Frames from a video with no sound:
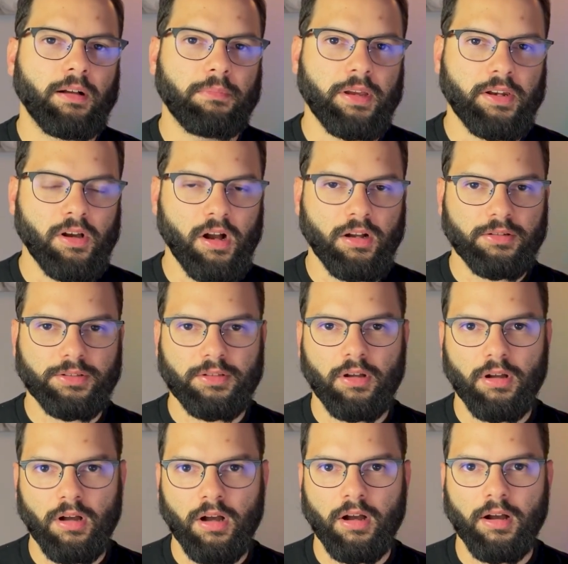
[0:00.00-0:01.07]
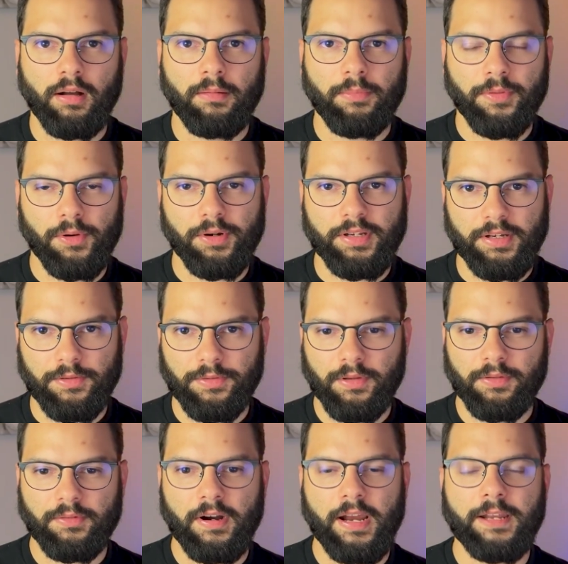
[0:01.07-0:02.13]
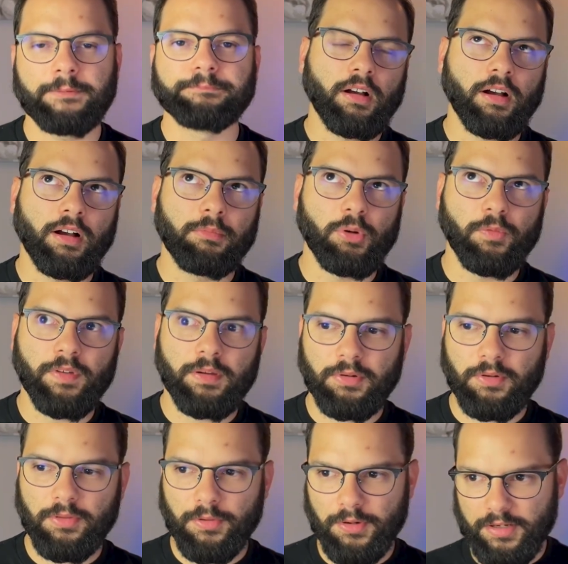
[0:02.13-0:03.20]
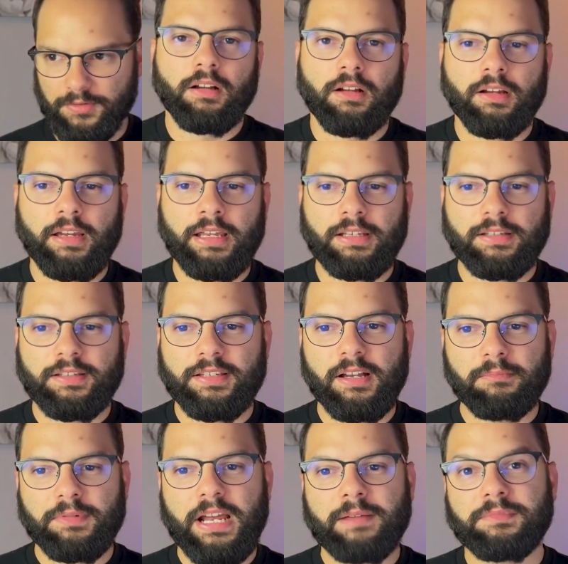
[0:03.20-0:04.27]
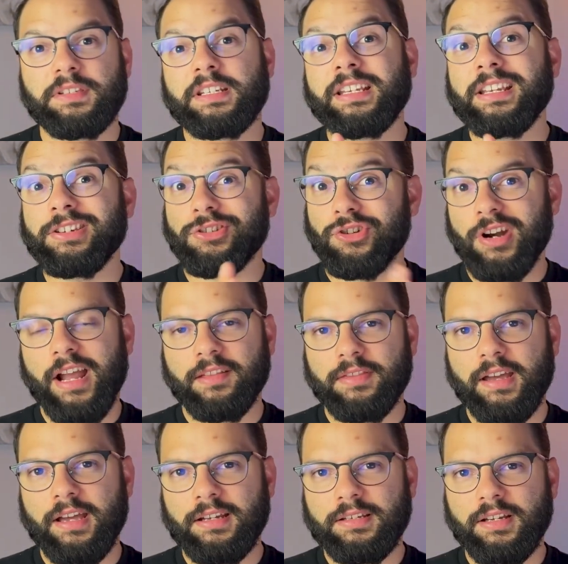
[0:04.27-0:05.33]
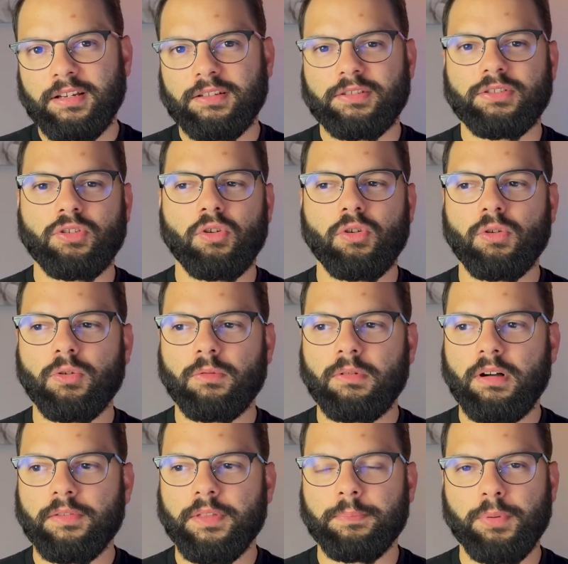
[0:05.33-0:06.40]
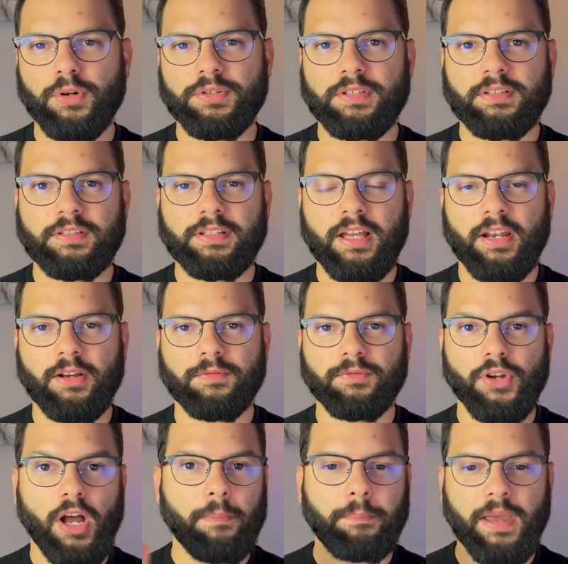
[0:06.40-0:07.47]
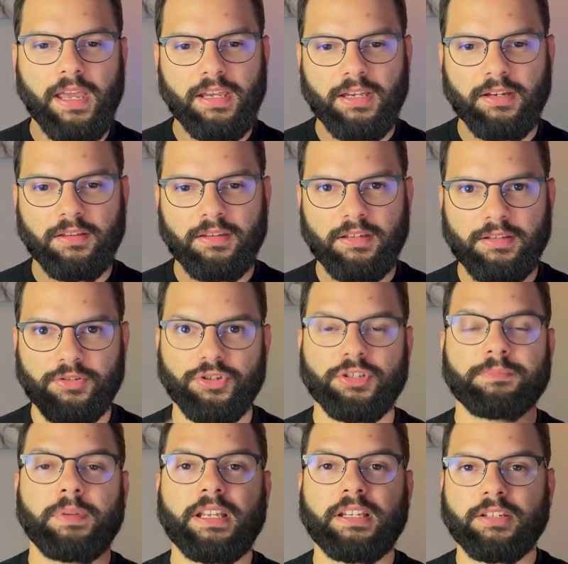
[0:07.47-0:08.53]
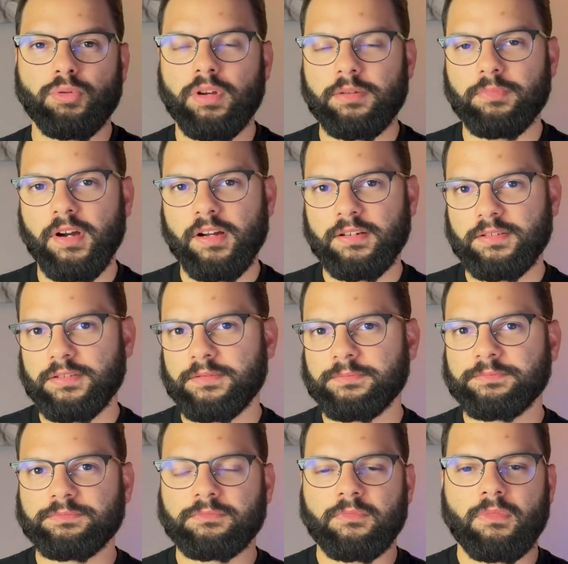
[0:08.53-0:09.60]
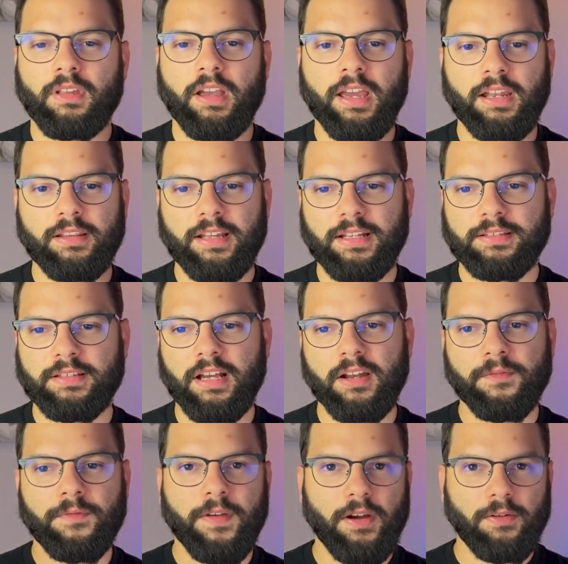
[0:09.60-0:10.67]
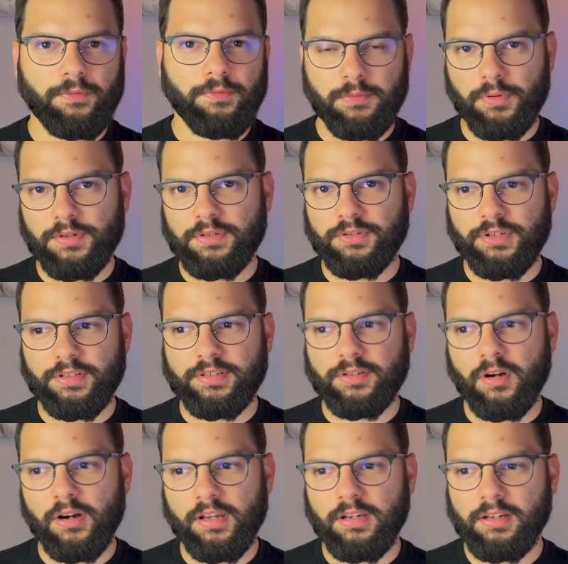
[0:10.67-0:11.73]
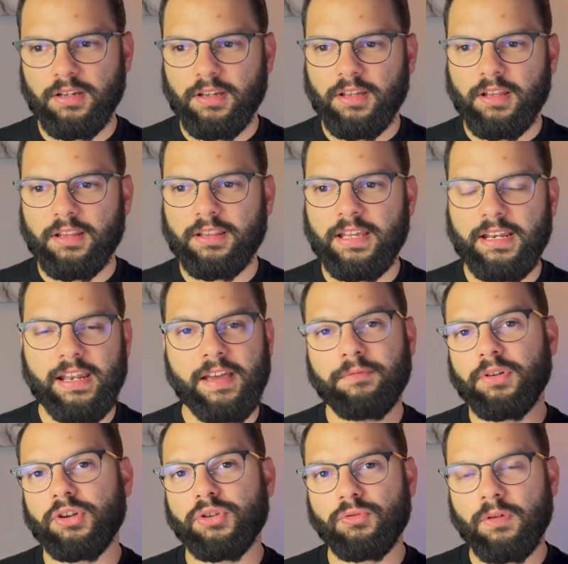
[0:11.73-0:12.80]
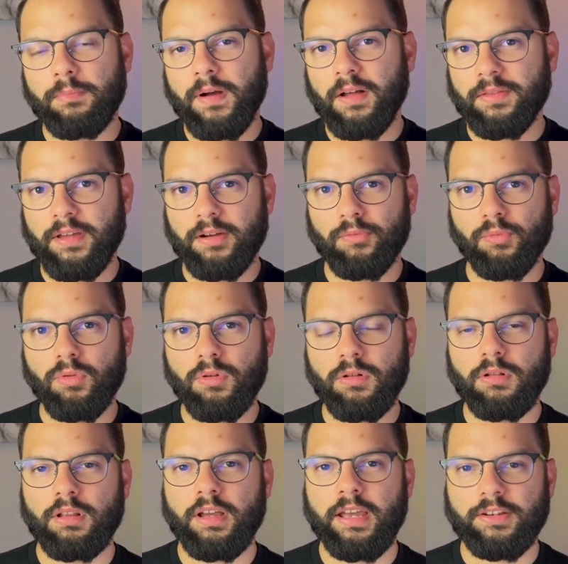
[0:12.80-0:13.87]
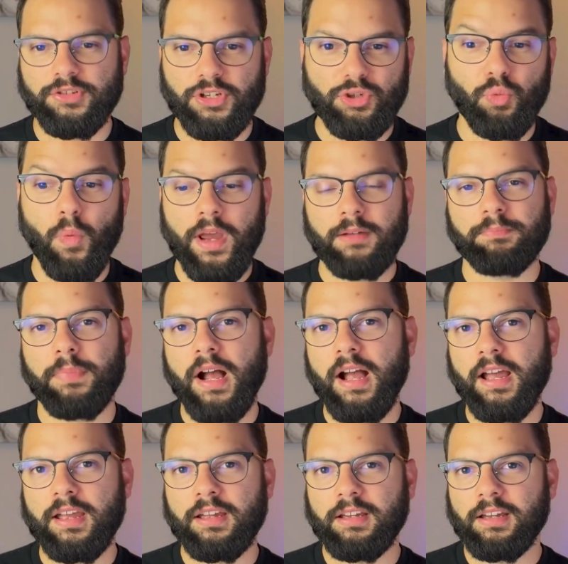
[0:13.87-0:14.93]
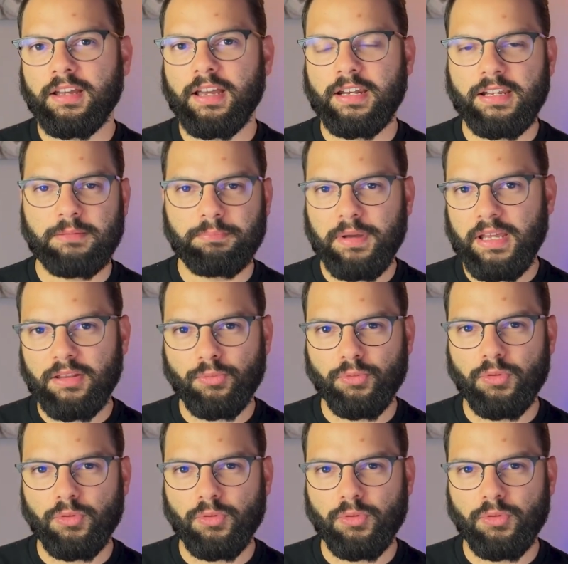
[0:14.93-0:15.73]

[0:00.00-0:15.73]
and August 30th, right? November 30th. It sometimes it didn't track that, so the person, instead of not paying anything, they just paid the $20, and that's unfair for the person just starting. They never knew about that rule and just went by and then pay the